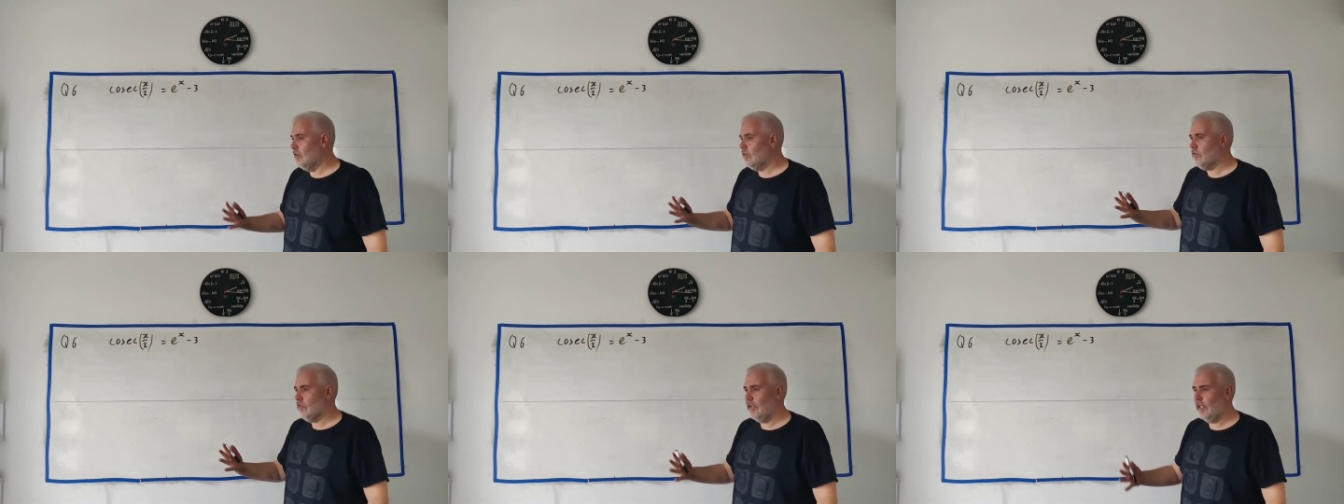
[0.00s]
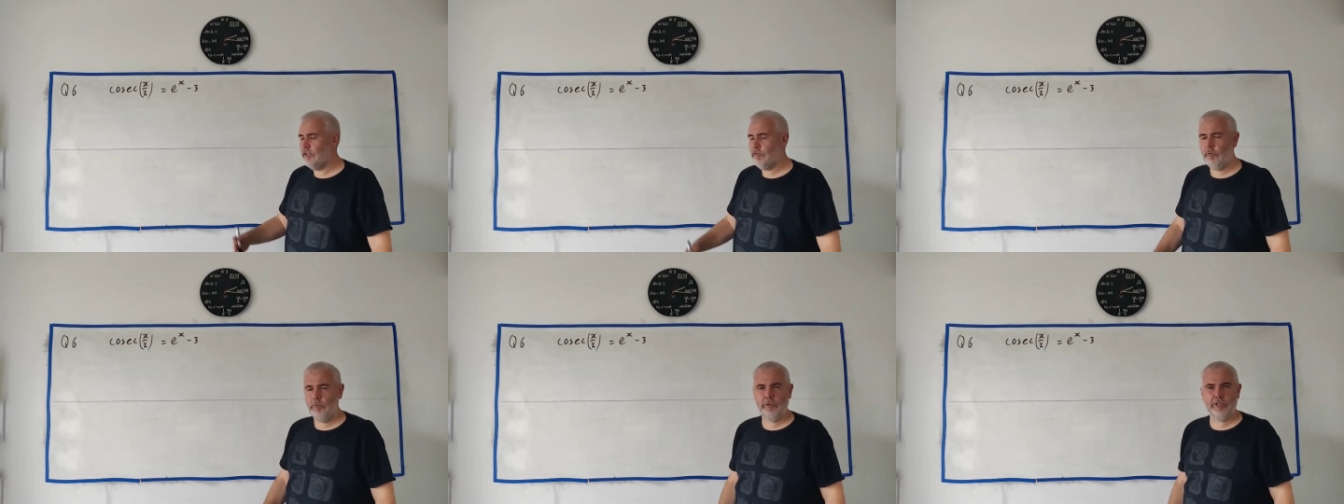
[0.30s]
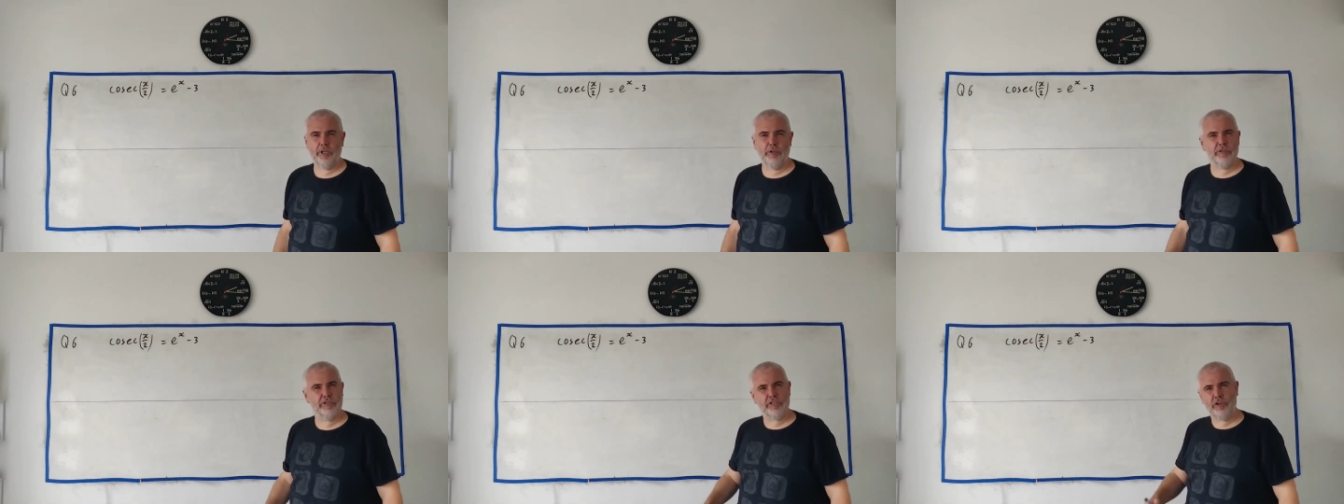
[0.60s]
So that's what we'll
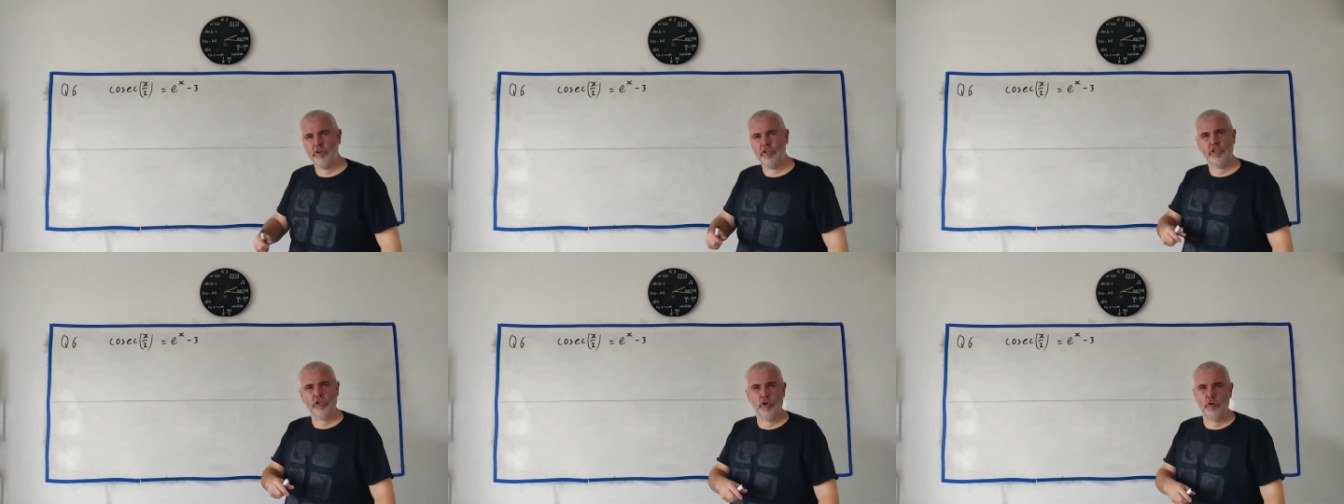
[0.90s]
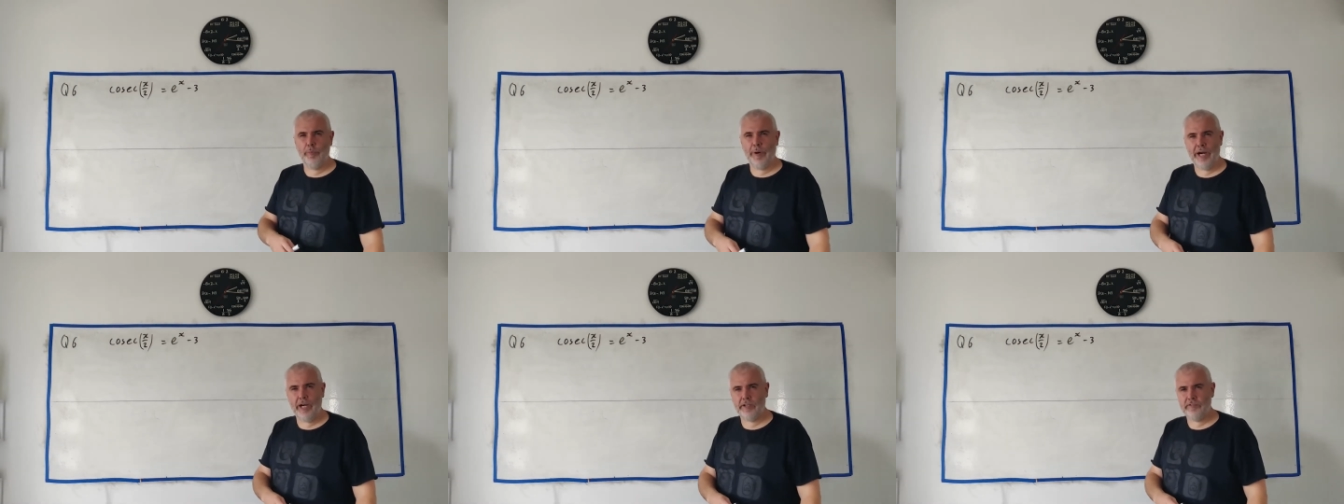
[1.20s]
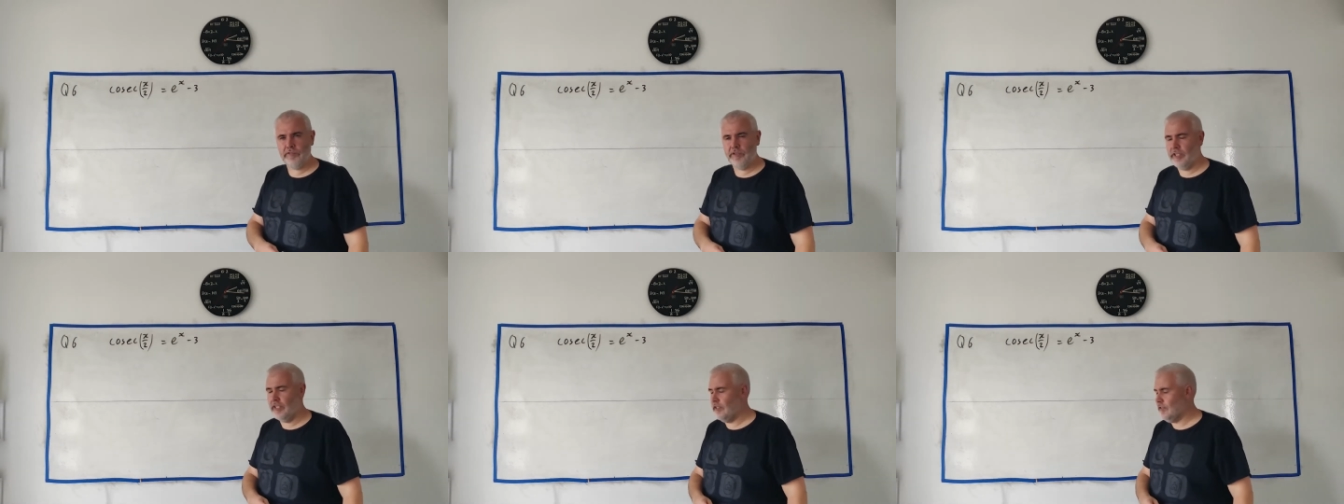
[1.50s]
do. There's only 2
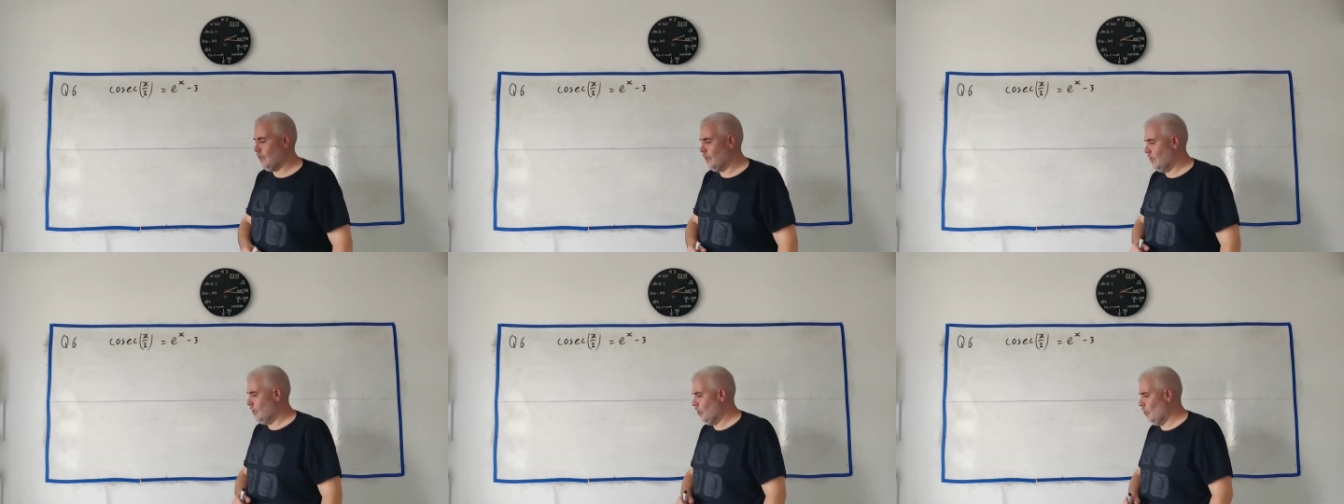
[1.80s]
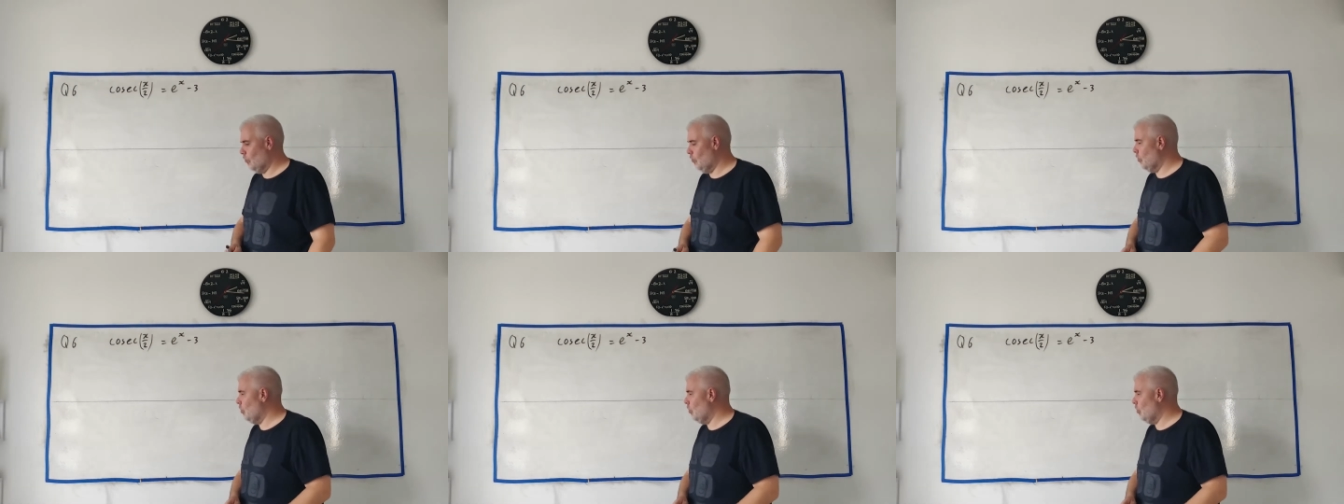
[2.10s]
marks for this. So